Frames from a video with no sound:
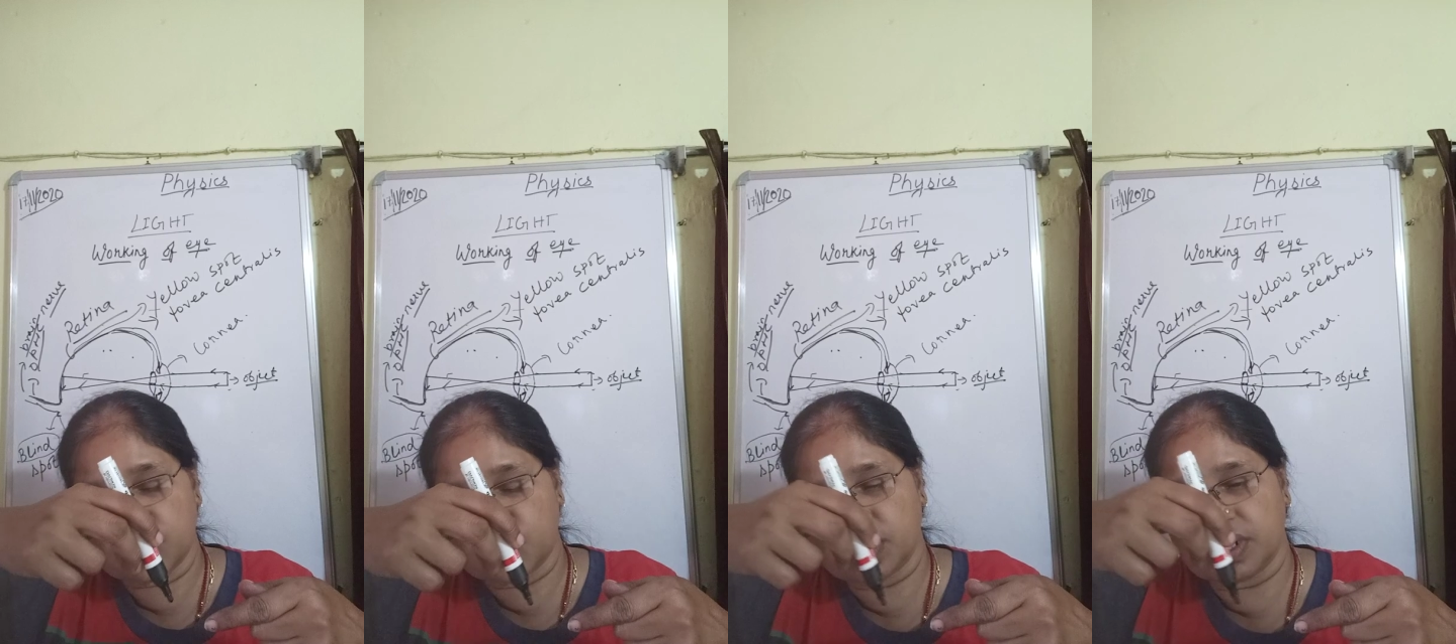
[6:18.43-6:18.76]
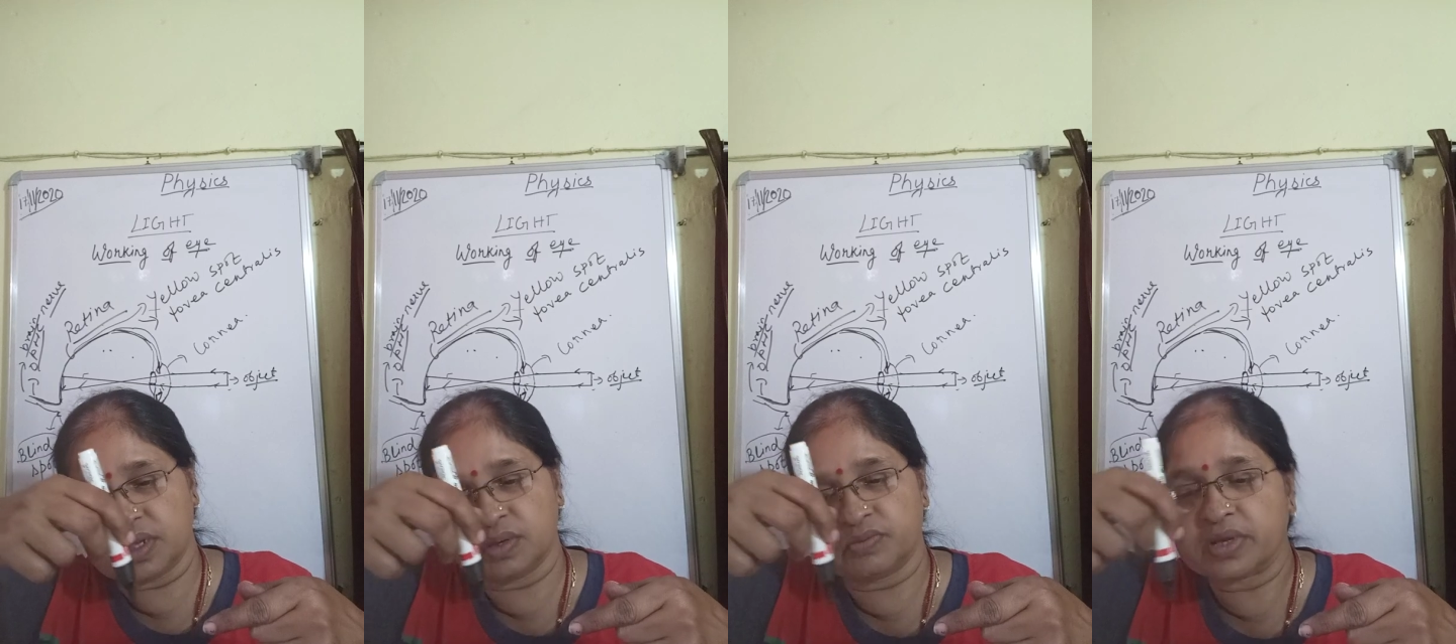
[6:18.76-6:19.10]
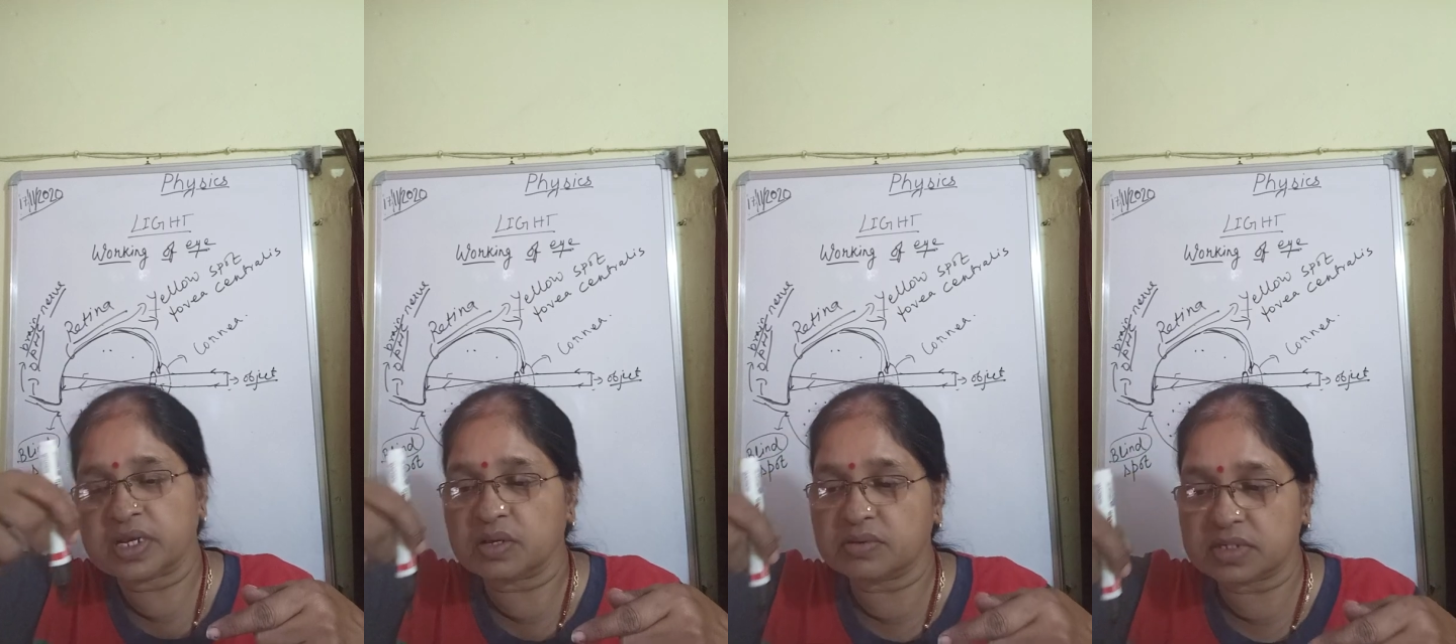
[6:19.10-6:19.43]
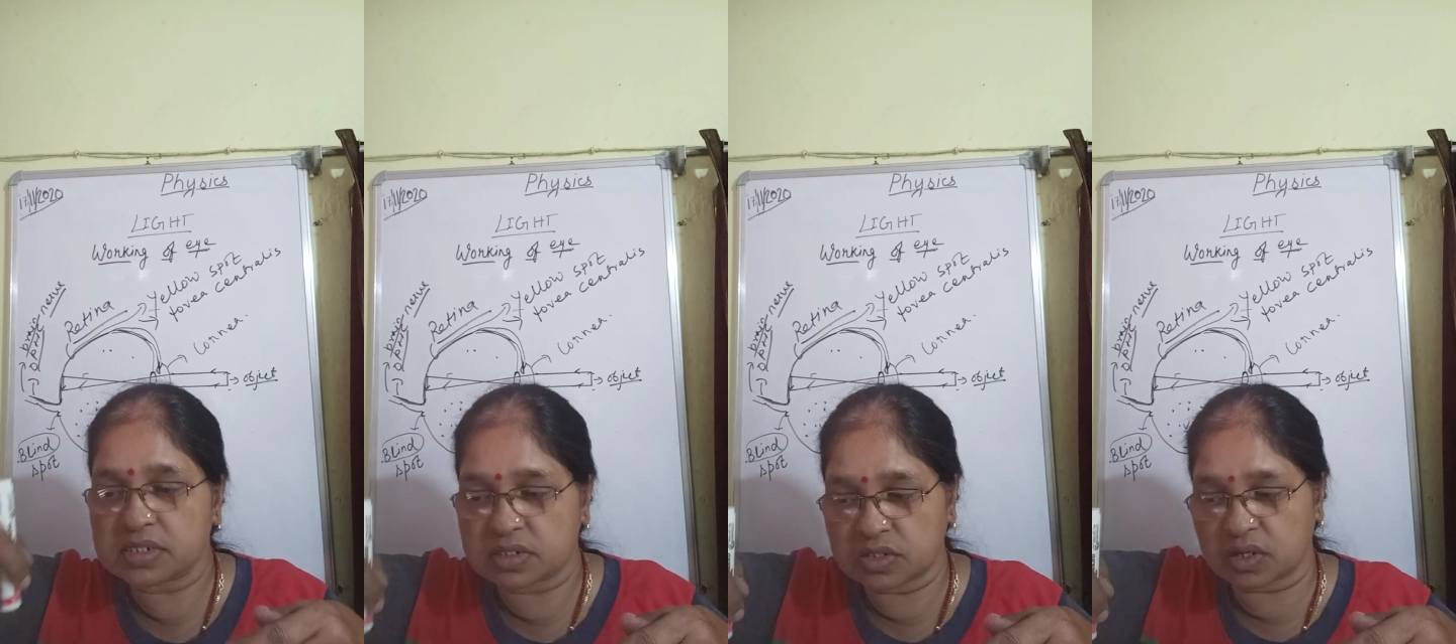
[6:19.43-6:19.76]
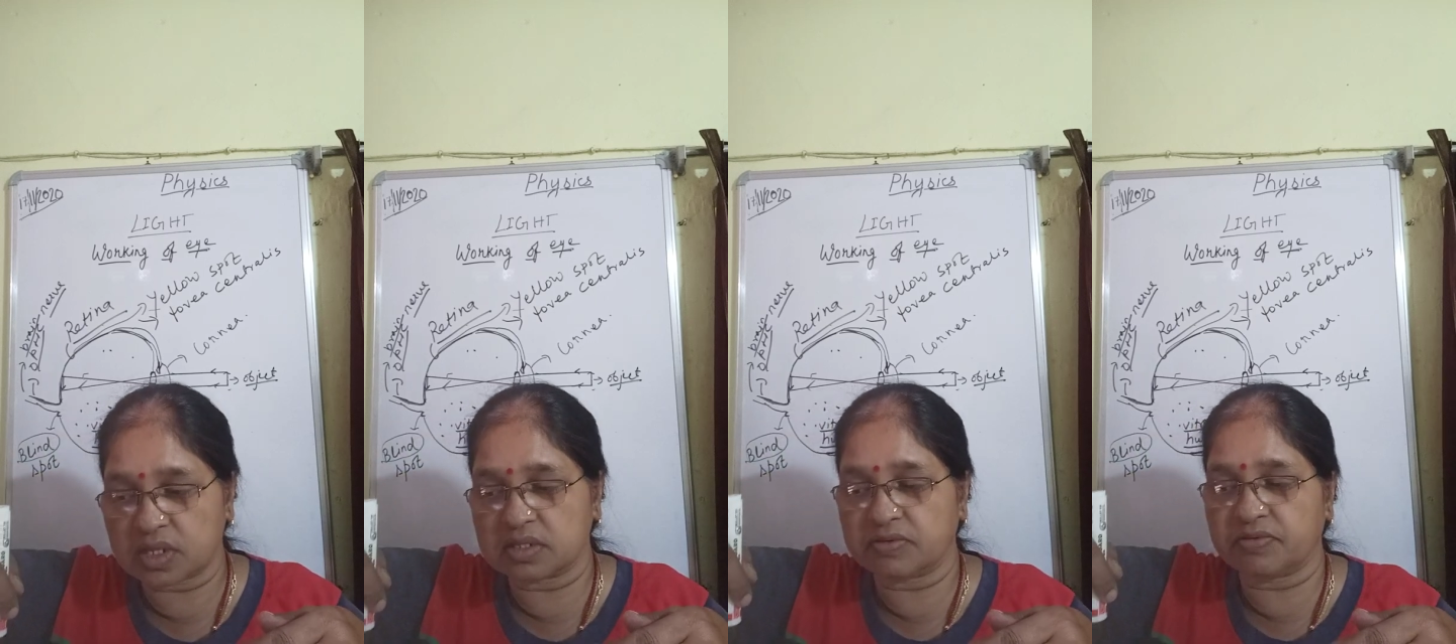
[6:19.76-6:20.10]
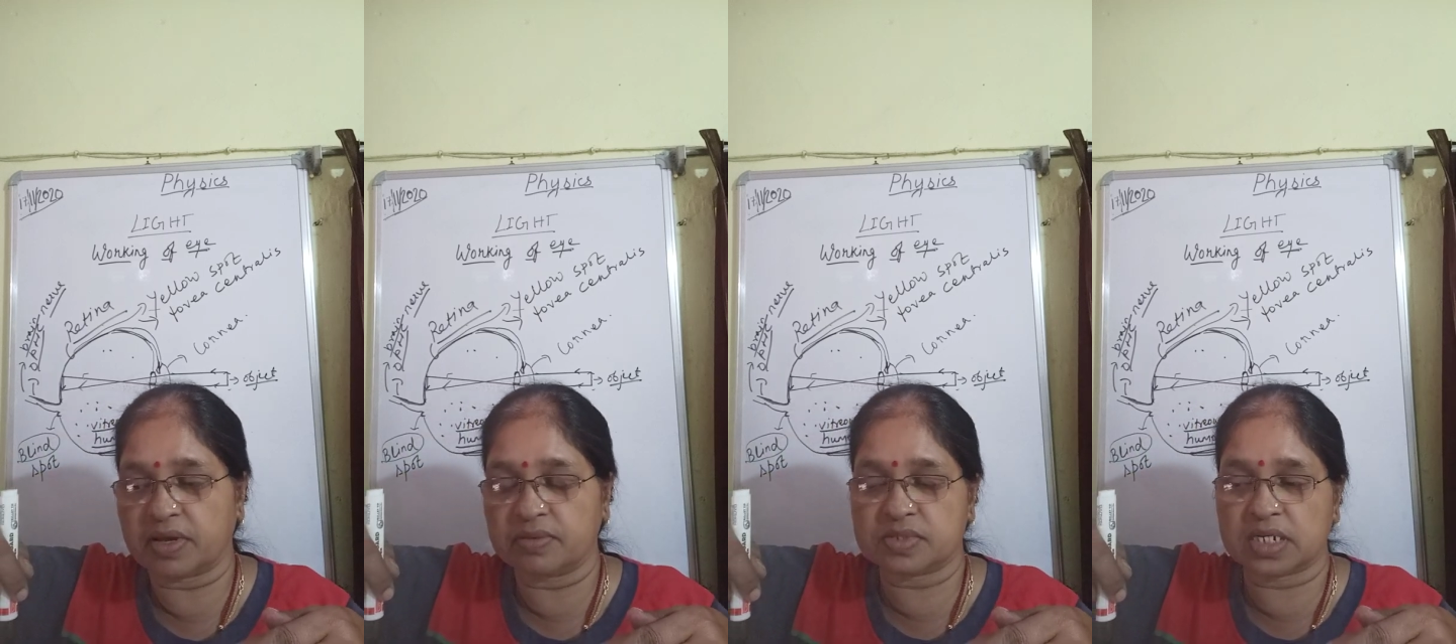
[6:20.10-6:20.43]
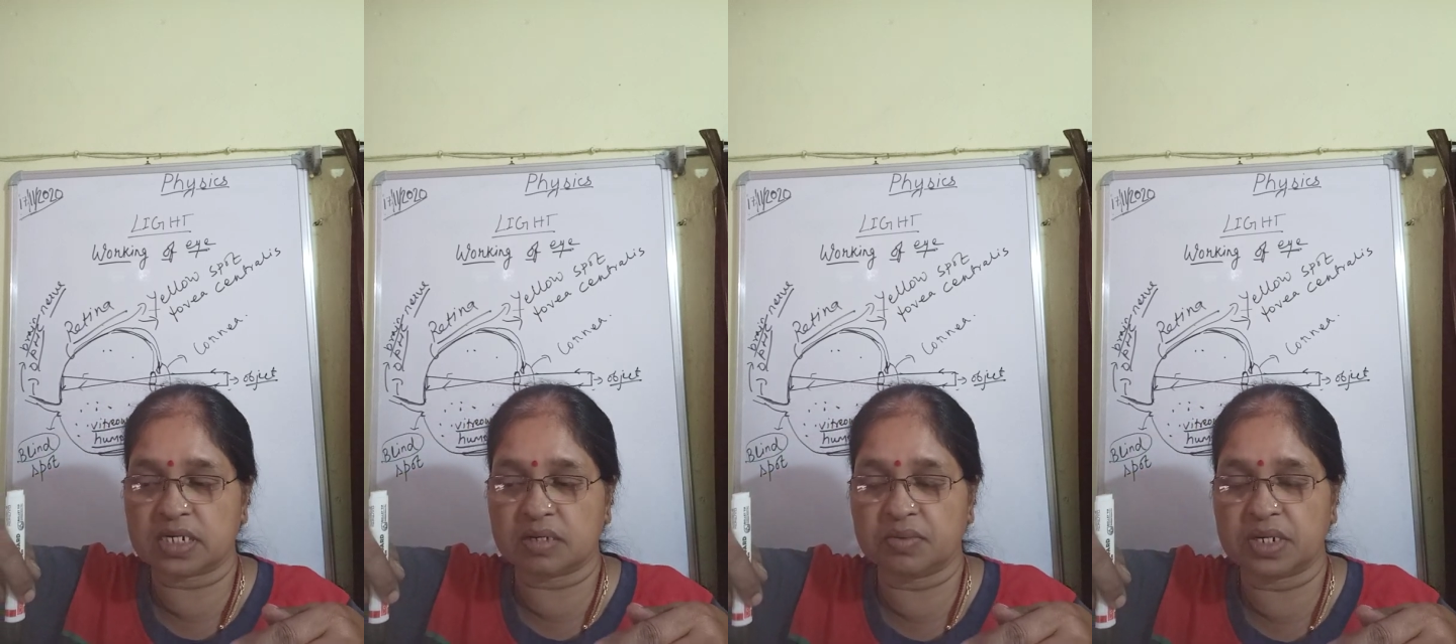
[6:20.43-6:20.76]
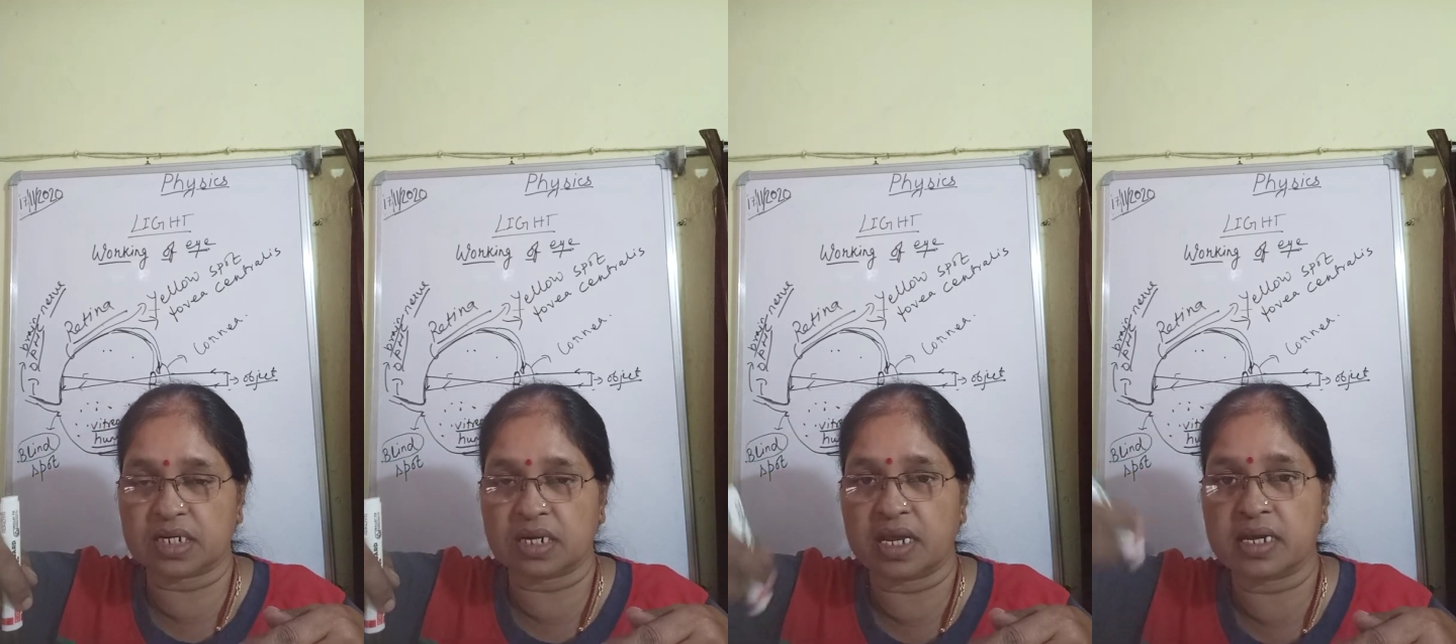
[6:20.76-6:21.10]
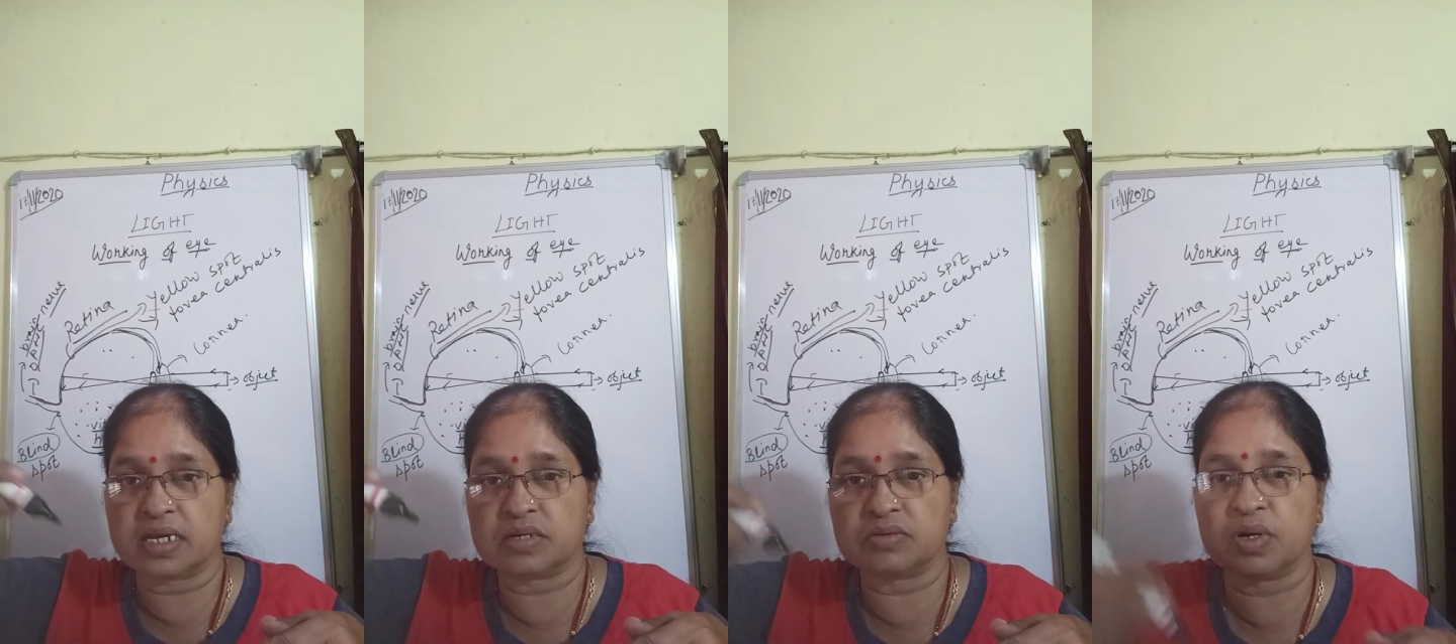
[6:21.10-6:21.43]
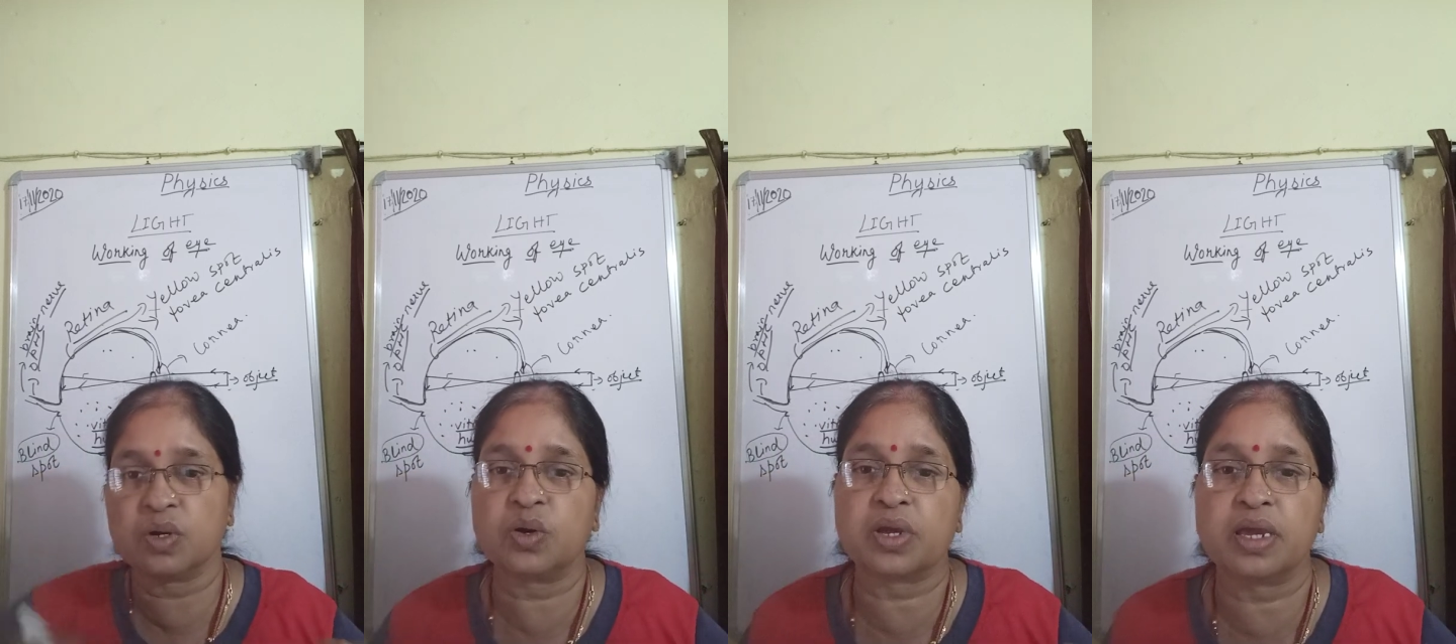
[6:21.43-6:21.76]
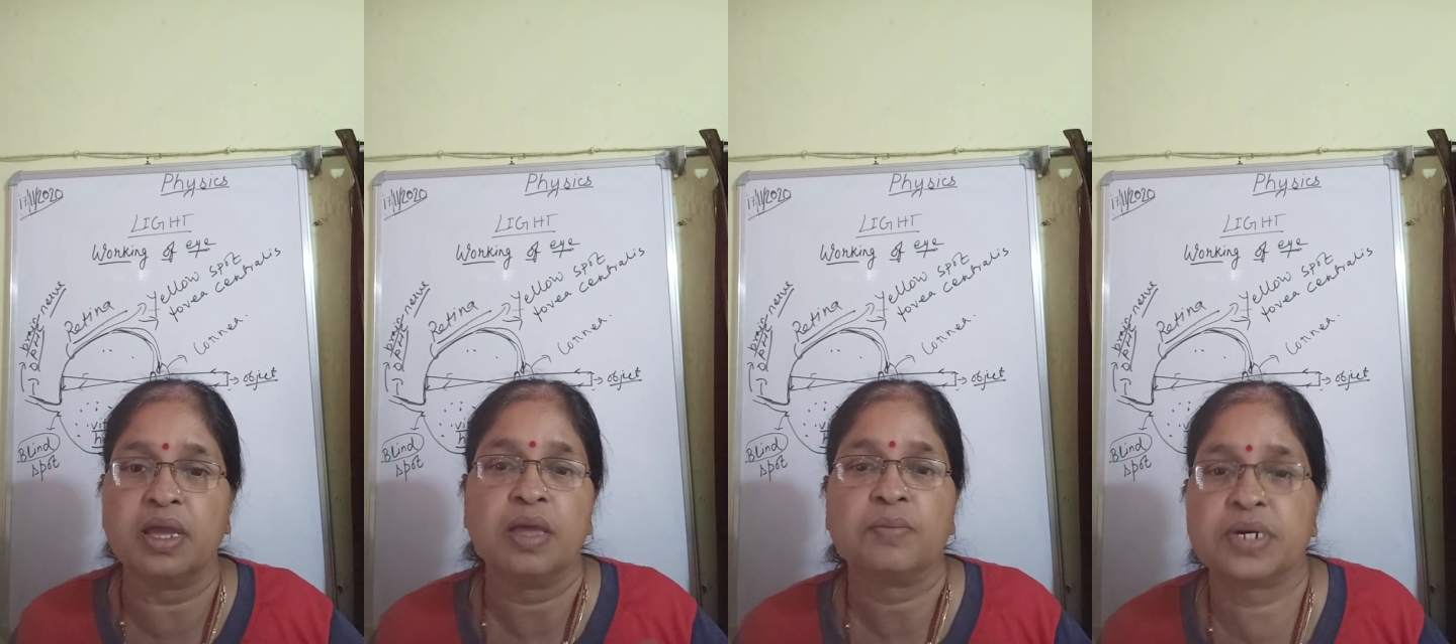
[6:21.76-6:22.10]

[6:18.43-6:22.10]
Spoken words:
only when you will draw the 5 centimeter line it will okay.